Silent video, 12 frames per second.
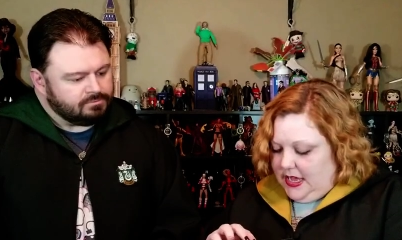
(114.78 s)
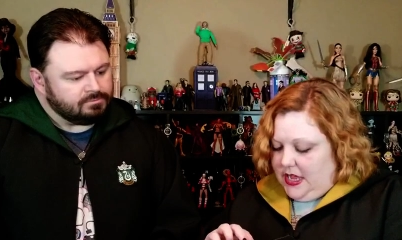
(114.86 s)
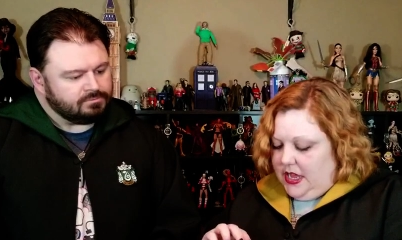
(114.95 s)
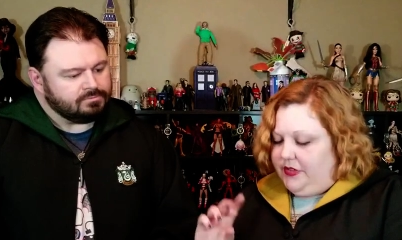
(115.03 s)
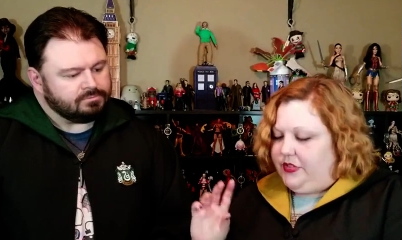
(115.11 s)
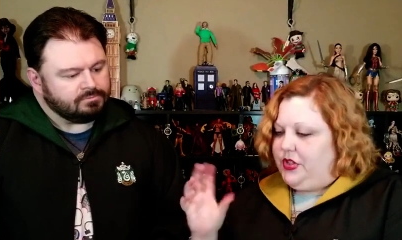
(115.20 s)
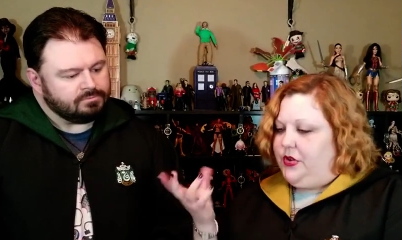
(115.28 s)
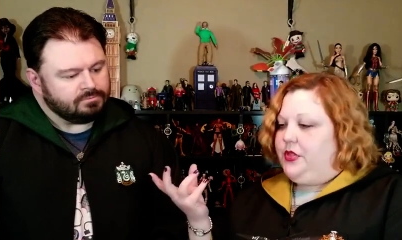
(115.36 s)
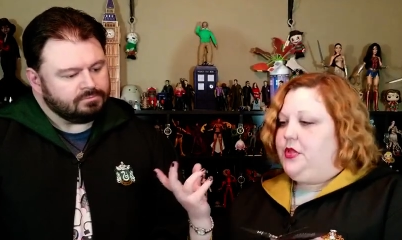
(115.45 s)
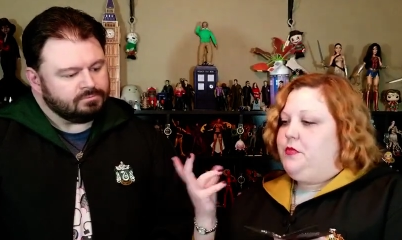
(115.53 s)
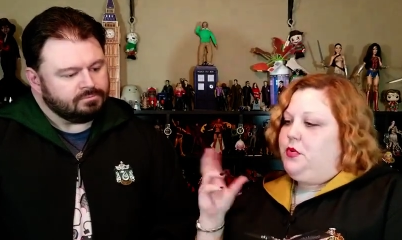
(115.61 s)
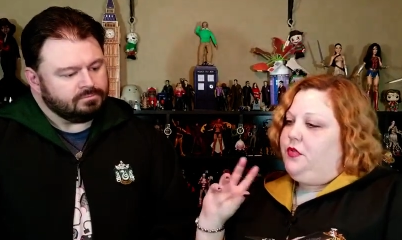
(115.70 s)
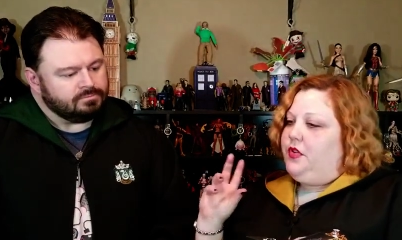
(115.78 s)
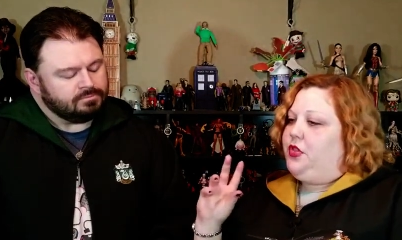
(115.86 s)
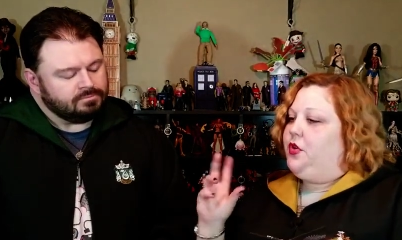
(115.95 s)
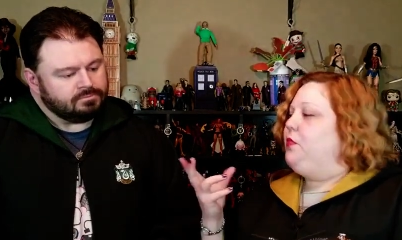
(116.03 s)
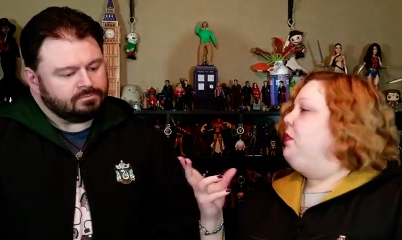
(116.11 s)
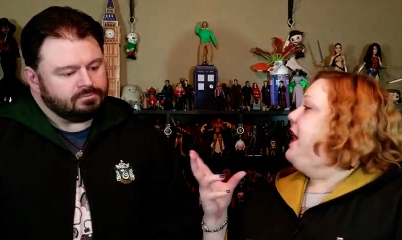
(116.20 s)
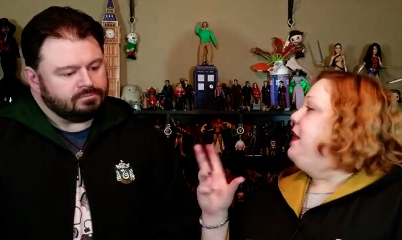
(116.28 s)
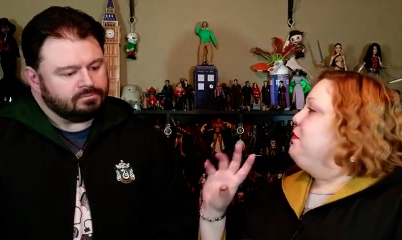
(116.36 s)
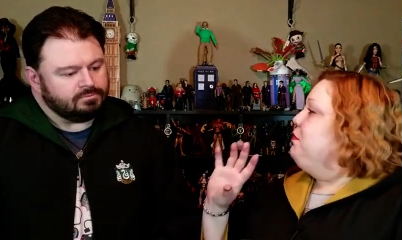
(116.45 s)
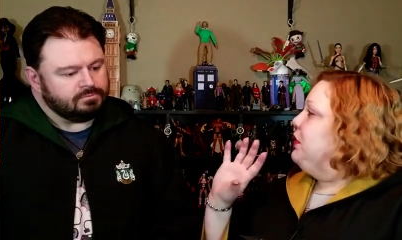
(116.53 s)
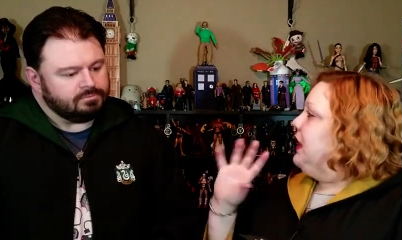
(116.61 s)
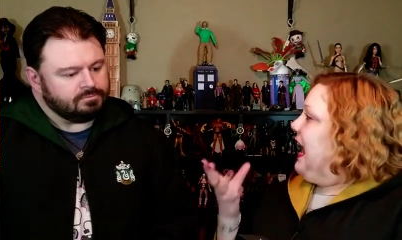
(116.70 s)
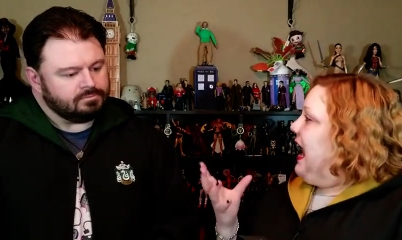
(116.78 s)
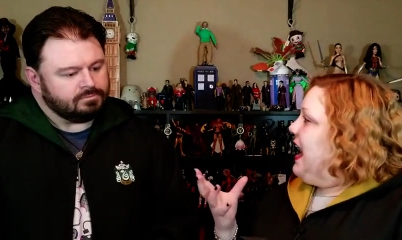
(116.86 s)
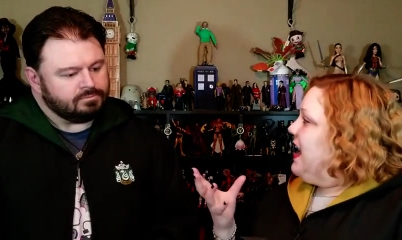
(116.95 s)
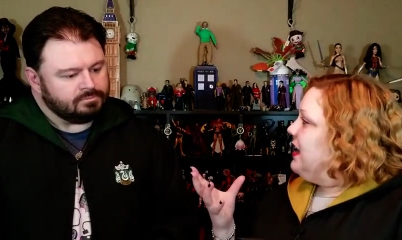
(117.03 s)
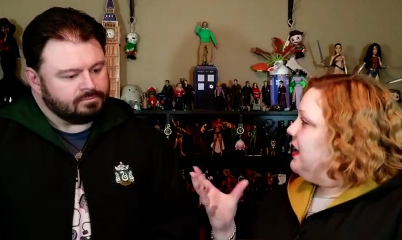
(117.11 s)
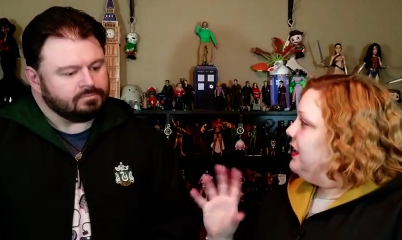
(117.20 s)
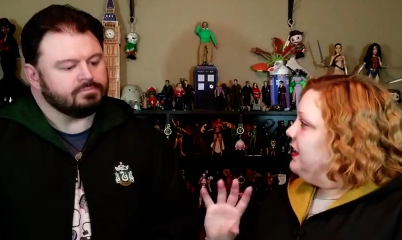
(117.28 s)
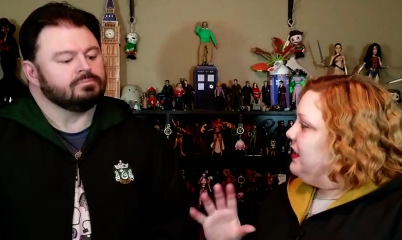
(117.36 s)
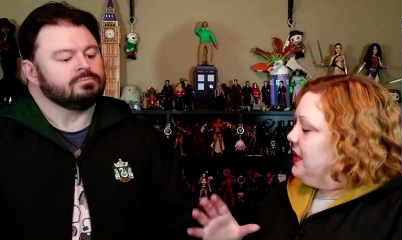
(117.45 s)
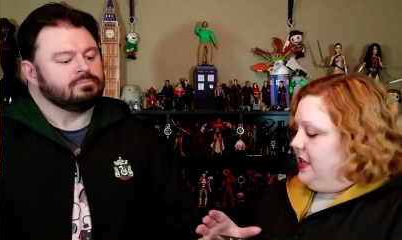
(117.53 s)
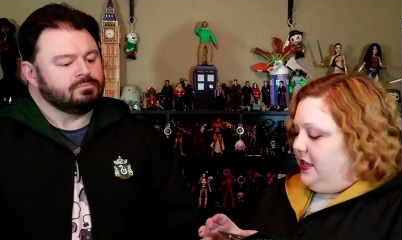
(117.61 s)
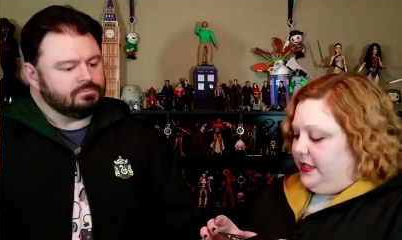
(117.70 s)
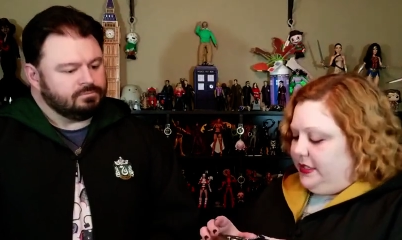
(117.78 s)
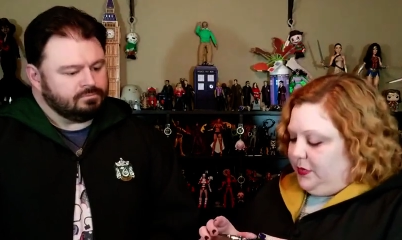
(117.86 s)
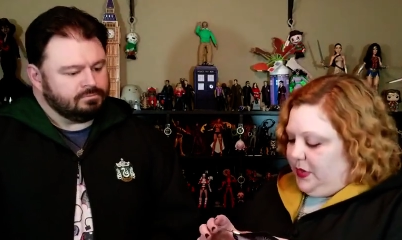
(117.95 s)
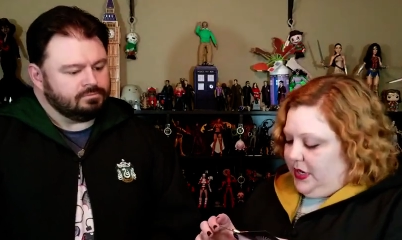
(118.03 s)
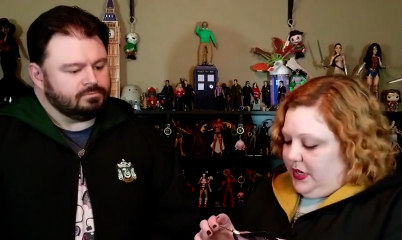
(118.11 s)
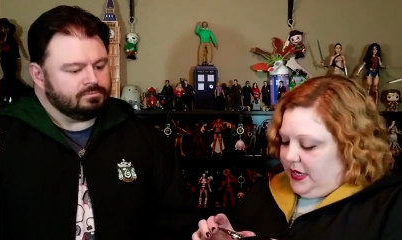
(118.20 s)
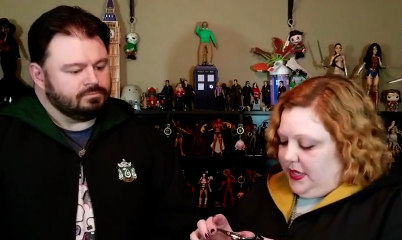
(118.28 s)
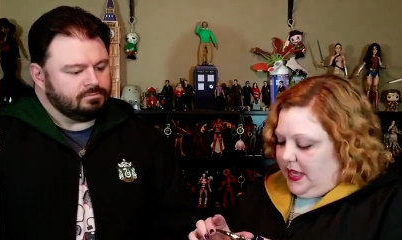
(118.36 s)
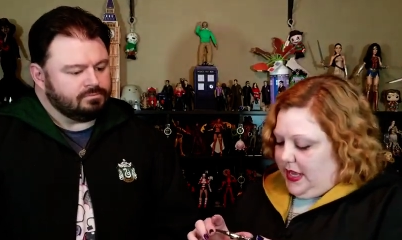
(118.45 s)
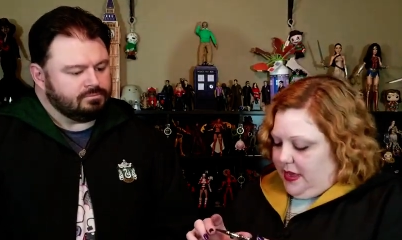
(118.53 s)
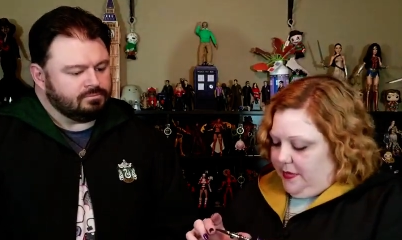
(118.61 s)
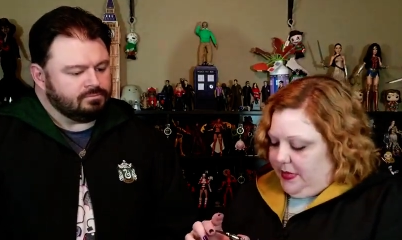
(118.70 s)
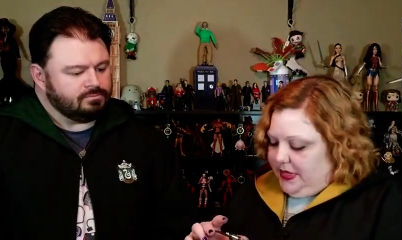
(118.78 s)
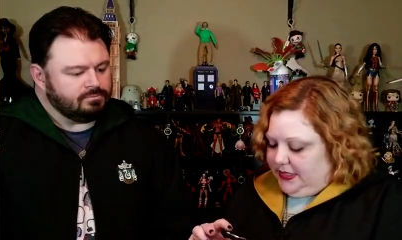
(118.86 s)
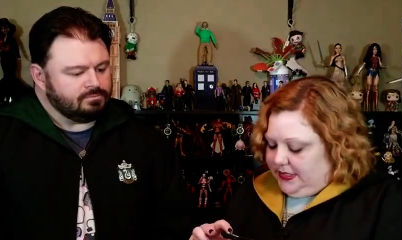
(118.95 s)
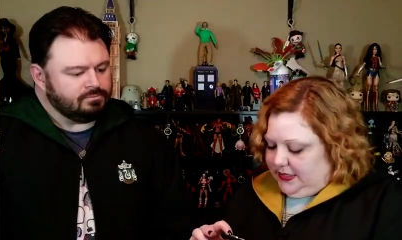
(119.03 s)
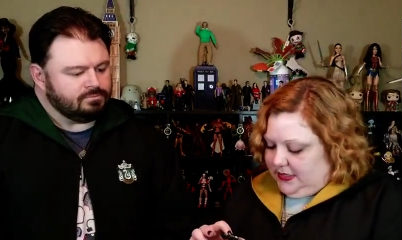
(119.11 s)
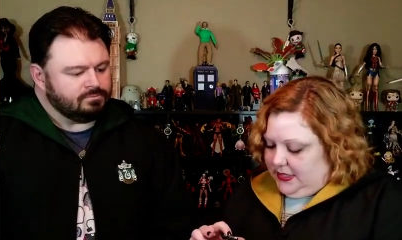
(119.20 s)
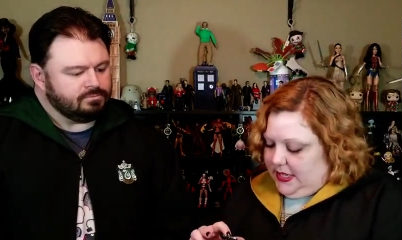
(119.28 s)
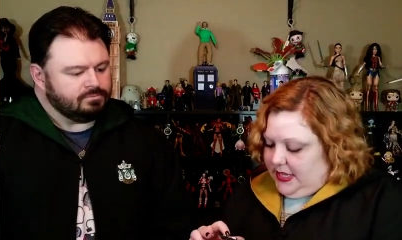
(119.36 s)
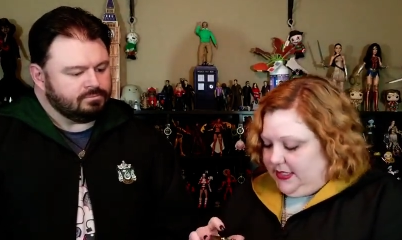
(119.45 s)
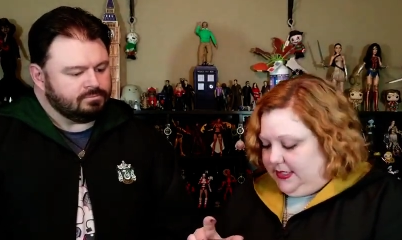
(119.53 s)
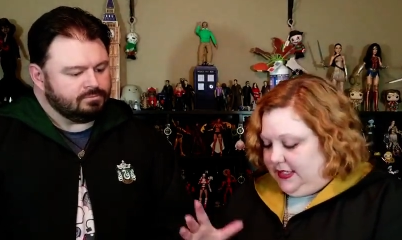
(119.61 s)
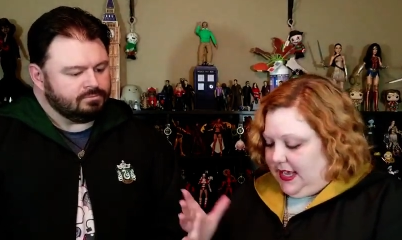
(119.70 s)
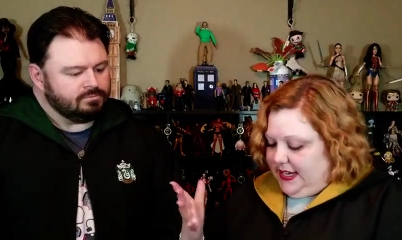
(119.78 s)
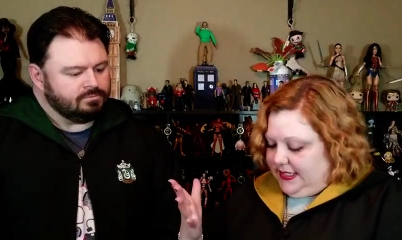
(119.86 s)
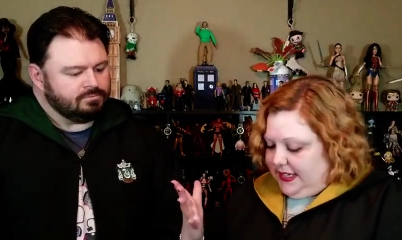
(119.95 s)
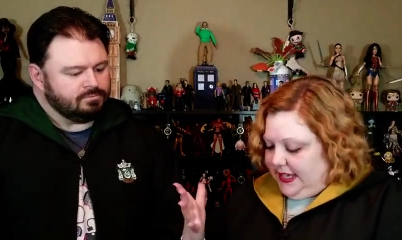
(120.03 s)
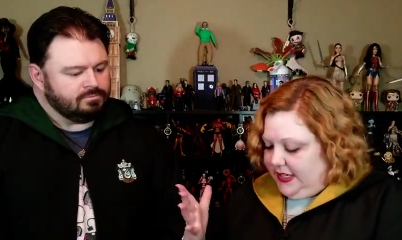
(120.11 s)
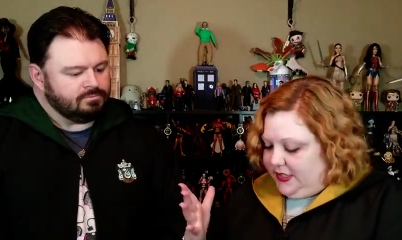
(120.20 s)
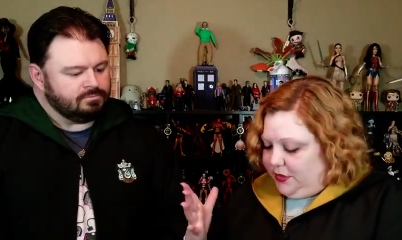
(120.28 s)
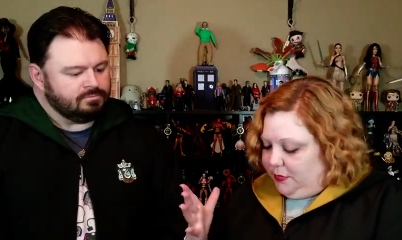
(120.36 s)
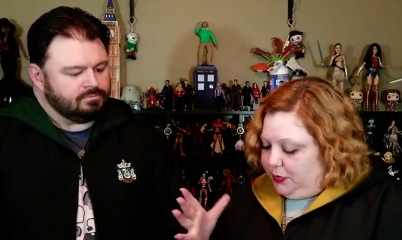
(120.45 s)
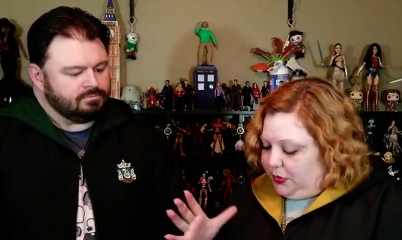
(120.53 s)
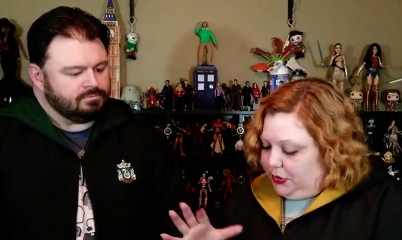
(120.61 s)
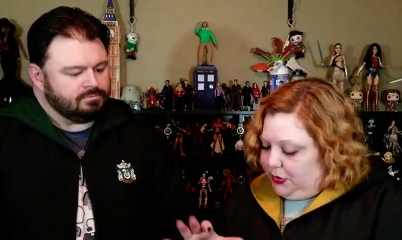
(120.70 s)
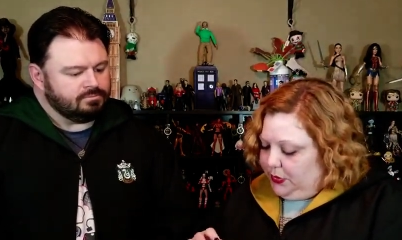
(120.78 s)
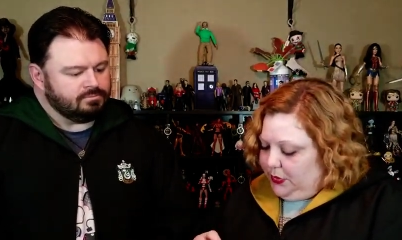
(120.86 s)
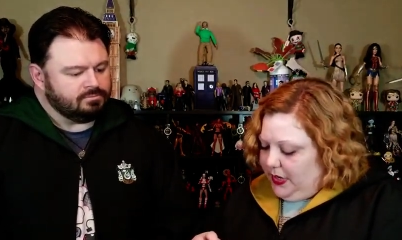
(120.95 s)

Speaker 1: even though in the movie they're like black, this one, um, his insides, I guess, are blue,